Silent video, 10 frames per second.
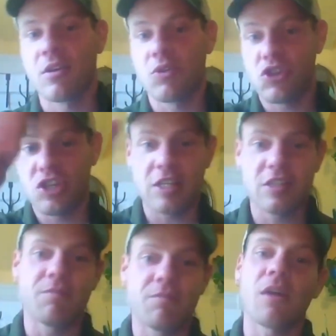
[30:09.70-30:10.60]
those
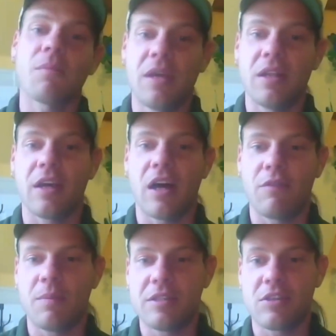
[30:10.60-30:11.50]
sheets of bark, peeling
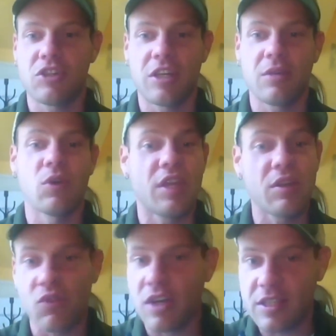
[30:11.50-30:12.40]
off a piece of sheet
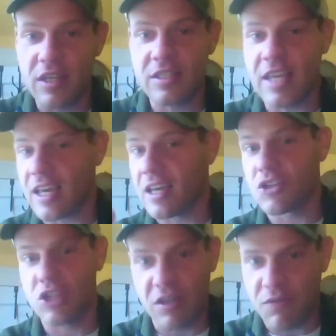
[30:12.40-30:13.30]
within reason, taking a
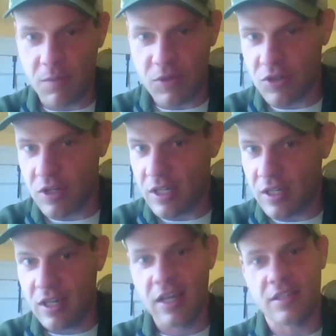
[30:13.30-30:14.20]
sheet from a
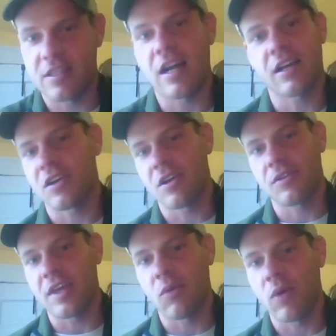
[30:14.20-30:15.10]
tree is not going to
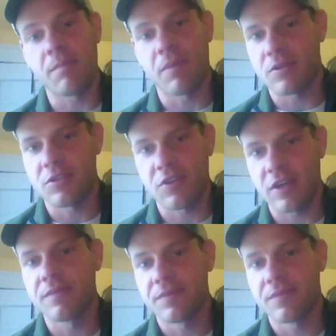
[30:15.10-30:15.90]
hurt that white birch tree.